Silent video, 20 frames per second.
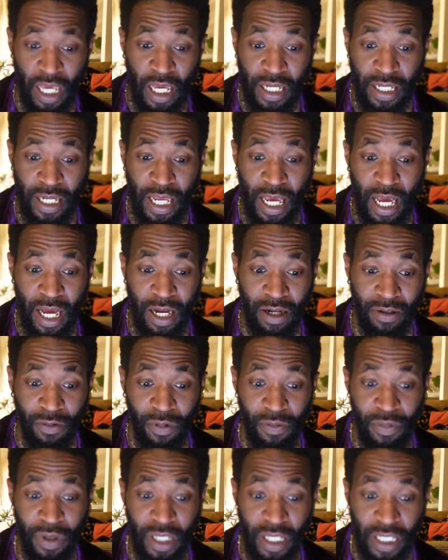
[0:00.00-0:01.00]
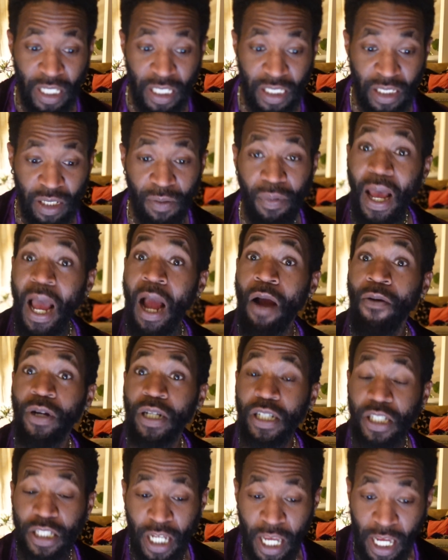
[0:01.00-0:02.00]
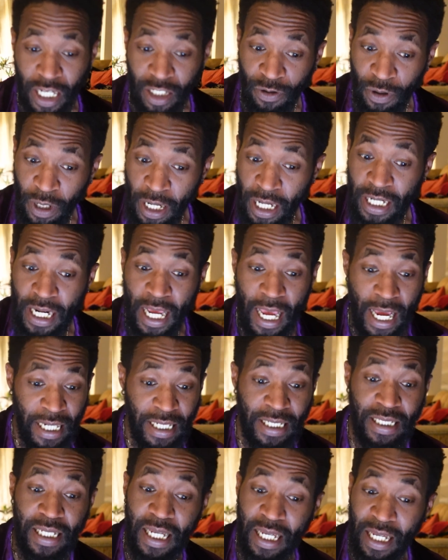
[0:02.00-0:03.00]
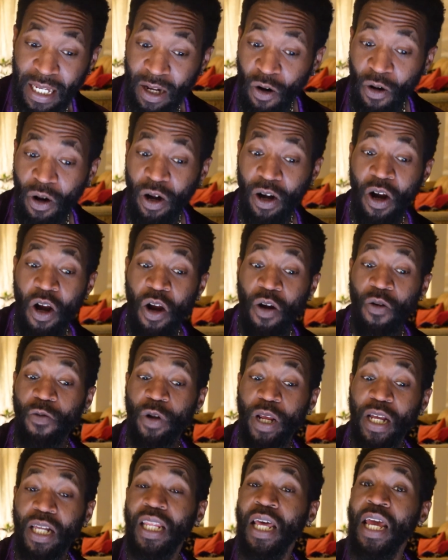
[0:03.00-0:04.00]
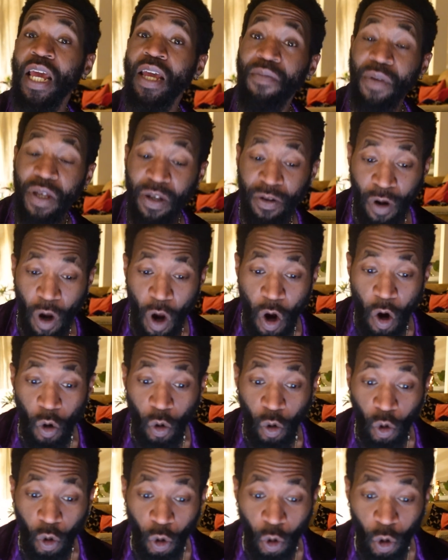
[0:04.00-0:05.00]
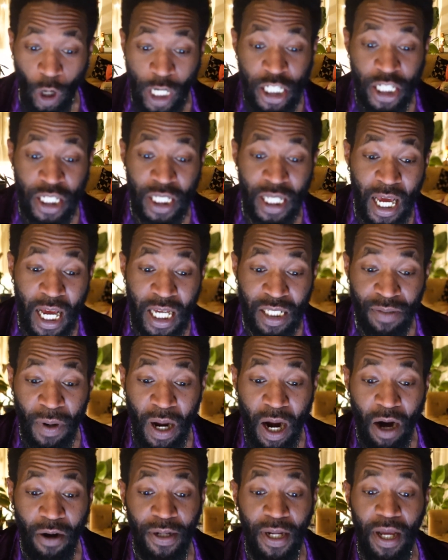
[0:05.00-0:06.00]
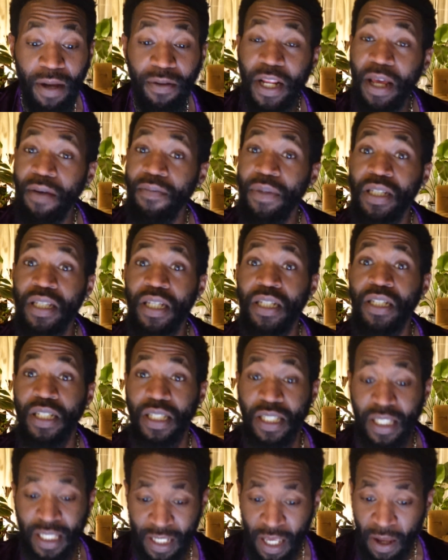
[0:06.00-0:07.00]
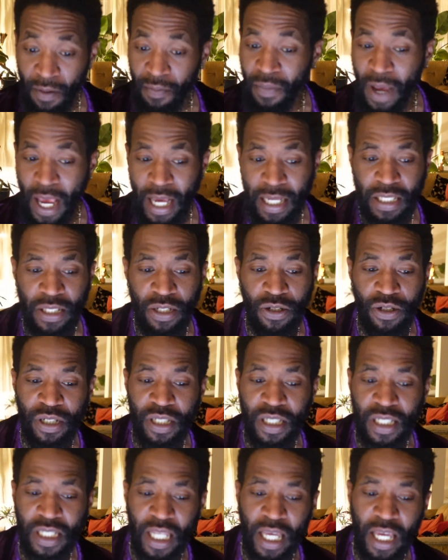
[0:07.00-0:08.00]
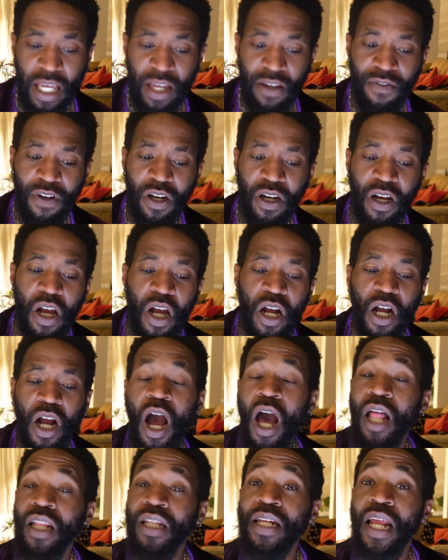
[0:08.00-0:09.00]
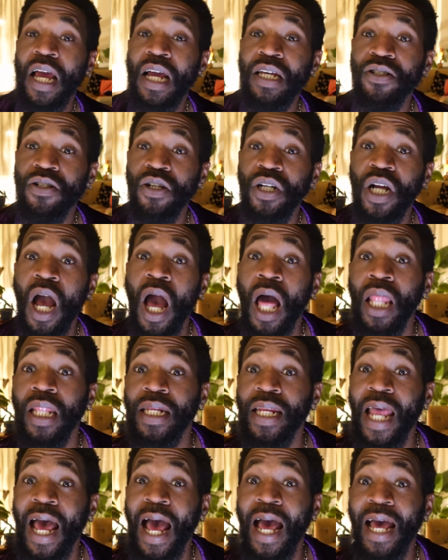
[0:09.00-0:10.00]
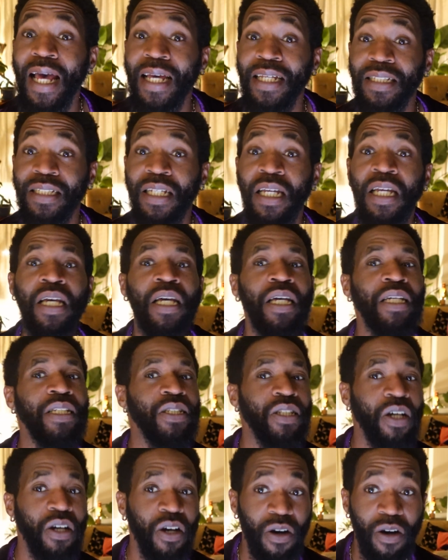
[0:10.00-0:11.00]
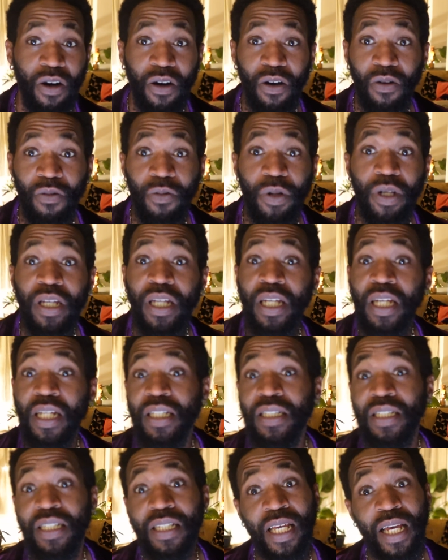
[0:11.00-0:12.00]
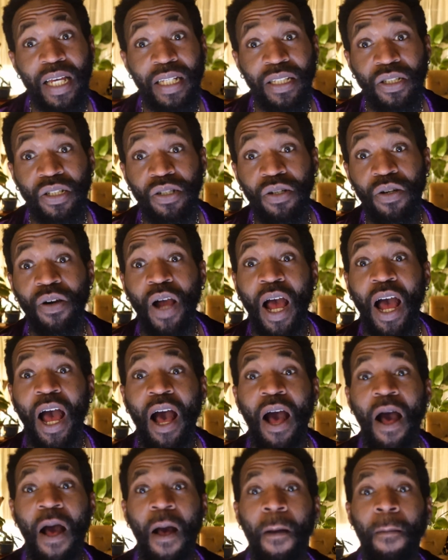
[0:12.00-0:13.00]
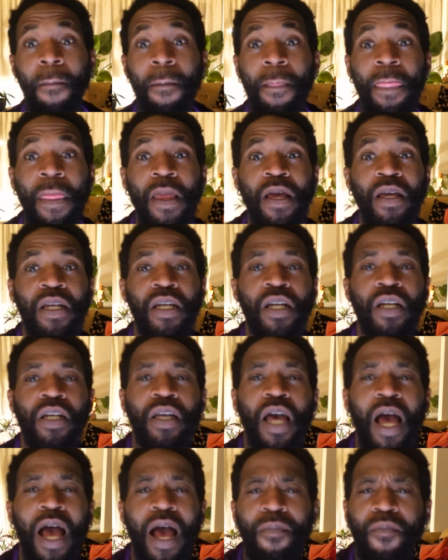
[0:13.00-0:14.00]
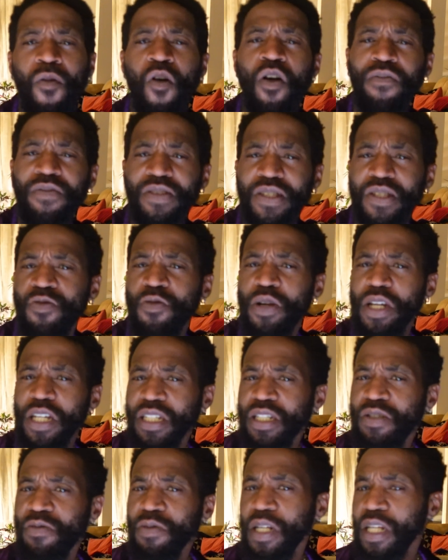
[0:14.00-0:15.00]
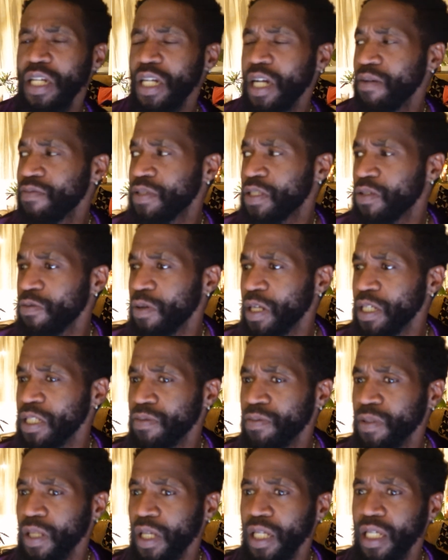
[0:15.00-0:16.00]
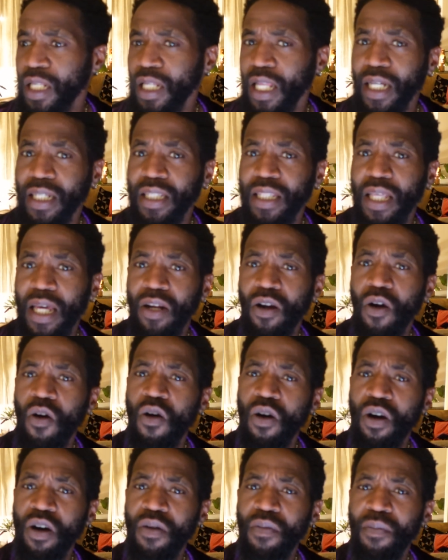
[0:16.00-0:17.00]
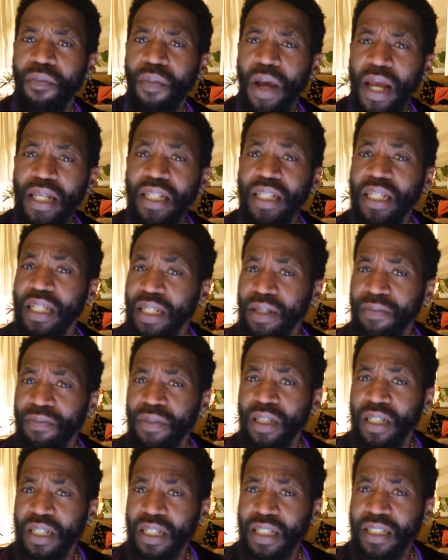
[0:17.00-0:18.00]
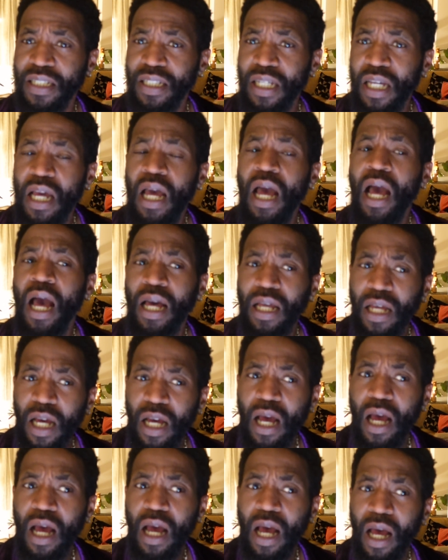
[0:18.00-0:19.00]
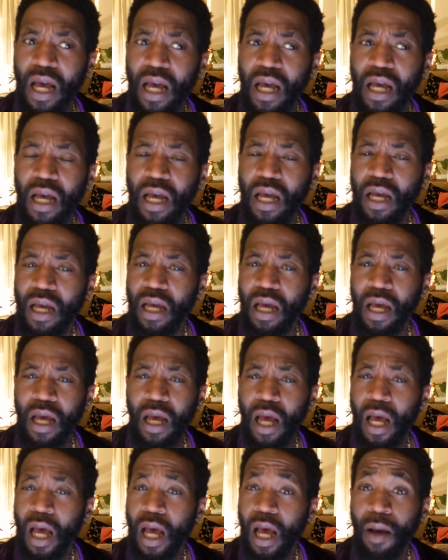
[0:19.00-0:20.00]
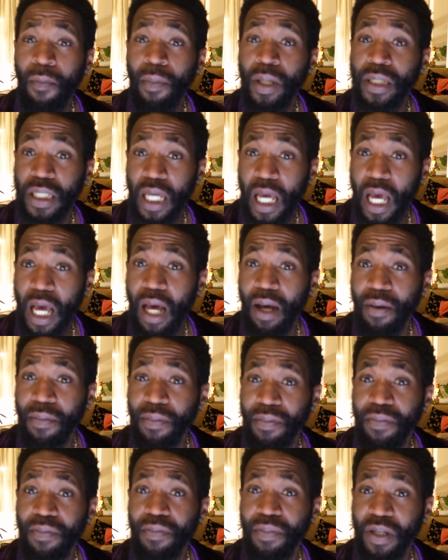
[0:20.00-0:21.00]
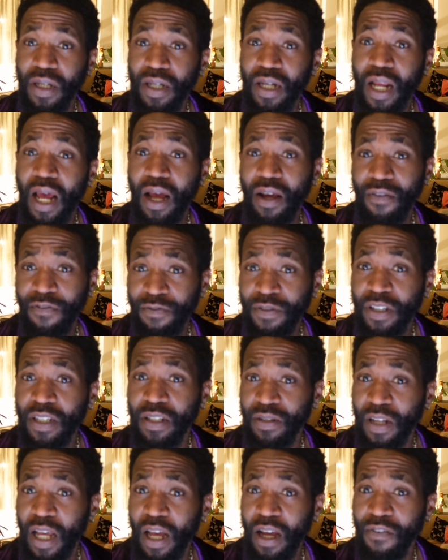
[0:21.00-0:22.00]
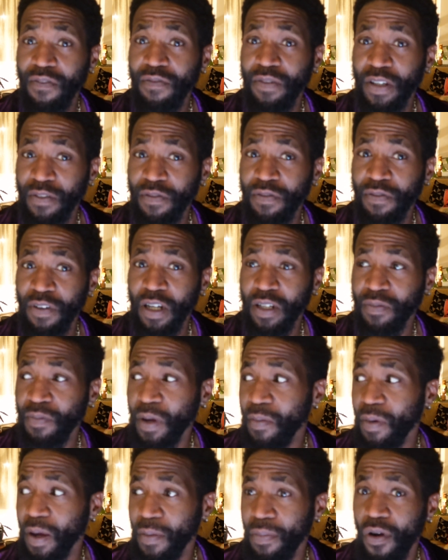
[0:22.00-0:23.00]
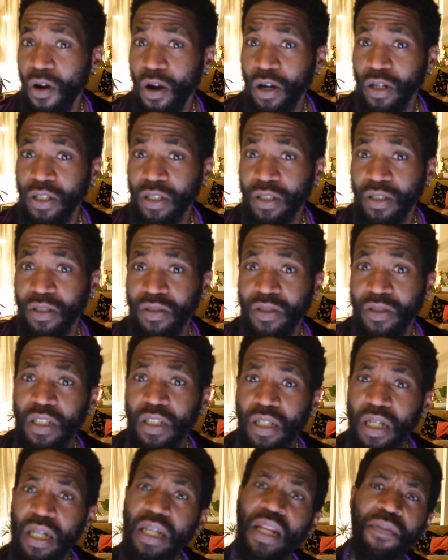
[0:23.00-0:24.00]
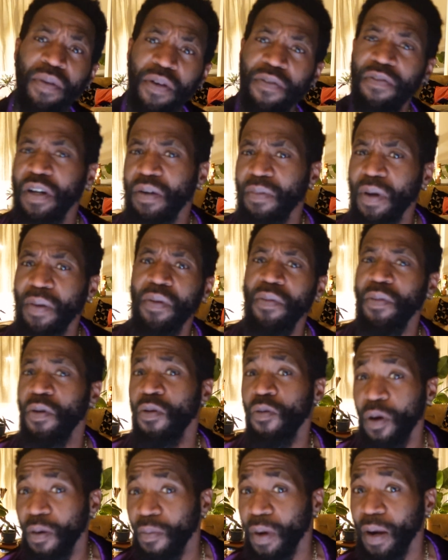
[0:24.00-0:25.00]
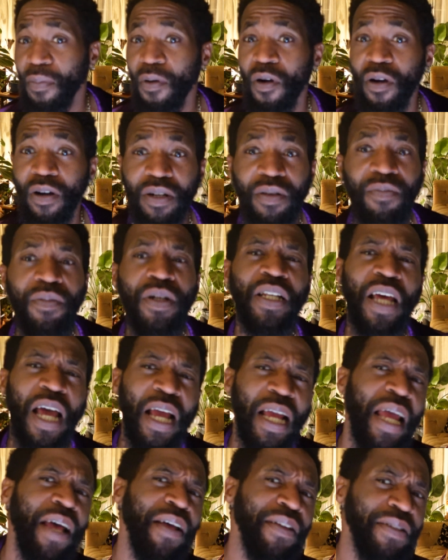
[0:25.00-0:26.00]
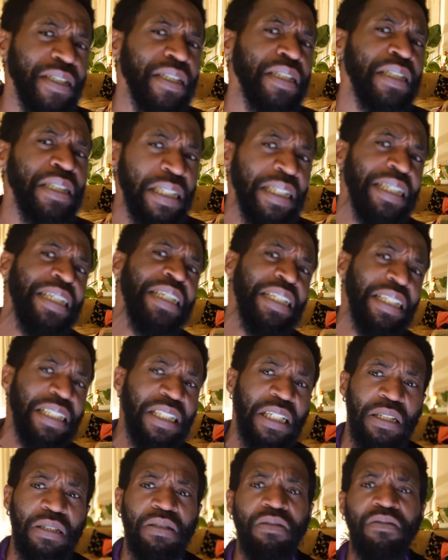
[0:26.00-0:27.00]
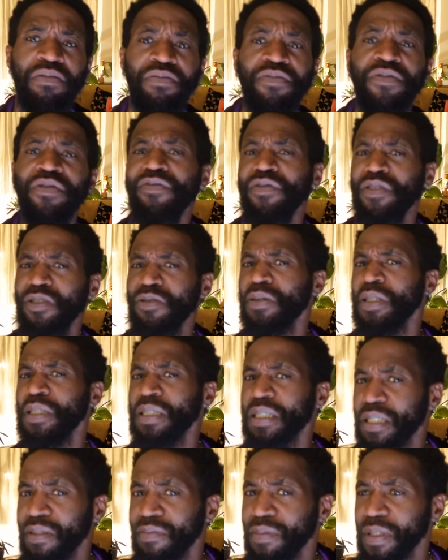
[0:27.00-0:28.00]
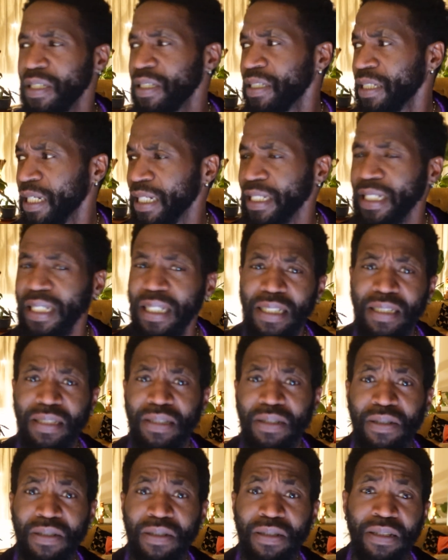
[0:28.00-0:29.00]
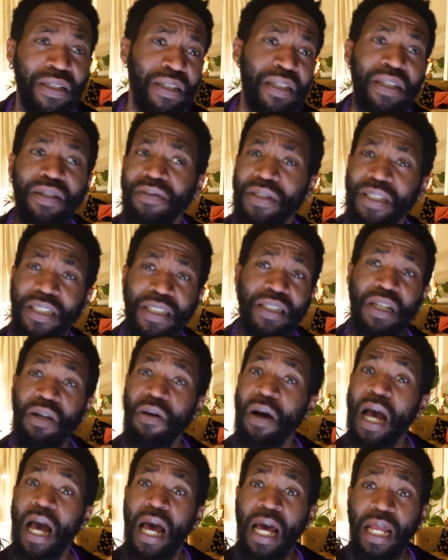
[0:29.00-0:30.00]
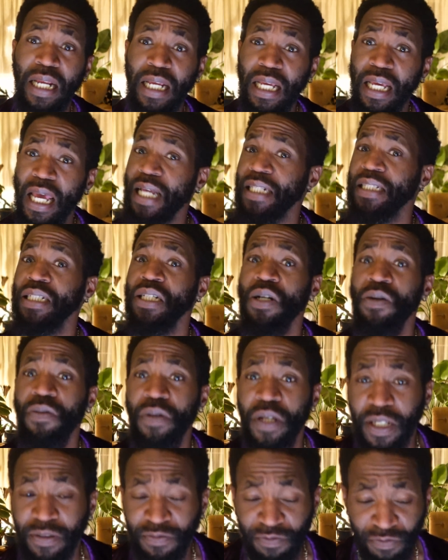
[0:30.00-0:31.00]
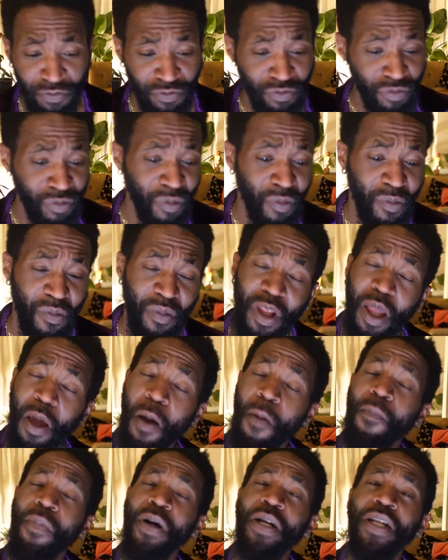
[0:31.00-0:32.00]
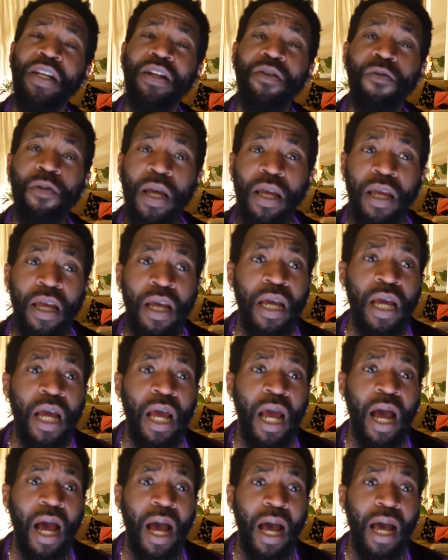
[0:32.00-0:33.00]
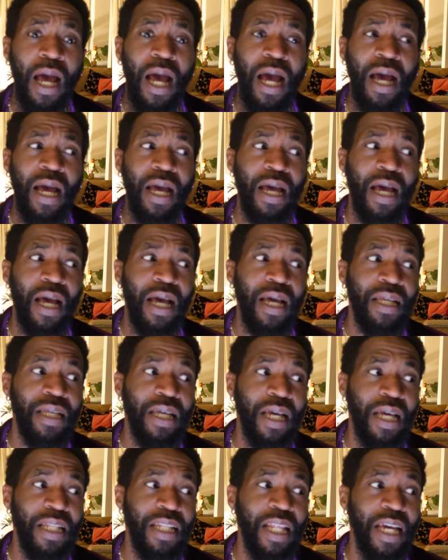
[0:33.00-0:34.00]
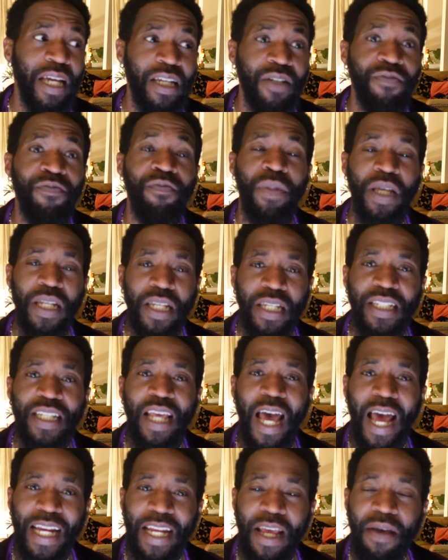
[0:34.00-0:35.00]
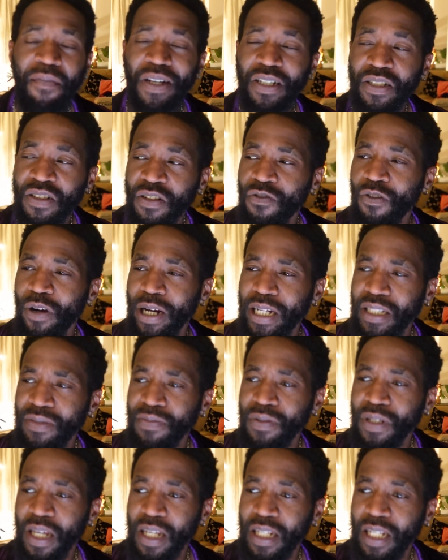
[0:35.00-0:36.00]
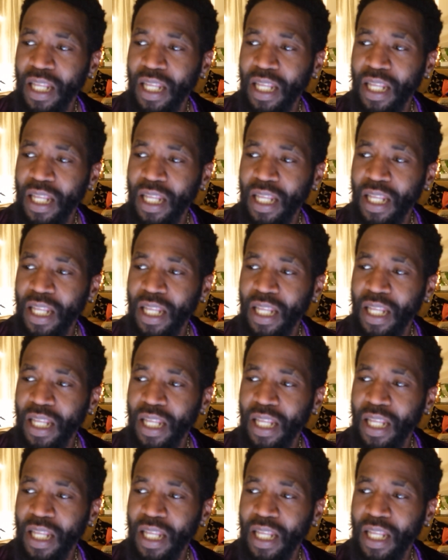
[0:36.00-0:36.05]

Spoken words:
Now, when we get into power exchange, reenacting or reclaiming racialized power dynamics such as master and slave, colonizer and colonized. So we can get into that too. I'm more of a switch when it comes to race play and like that, or mainly because I'm a top, but I'll get fucked by my partner. And I've been fucked by people who weren't my partner, but I had to, you know, trust them, I guess. It was just so hot, I had to go in. But anyway, I like many dynamics of race play.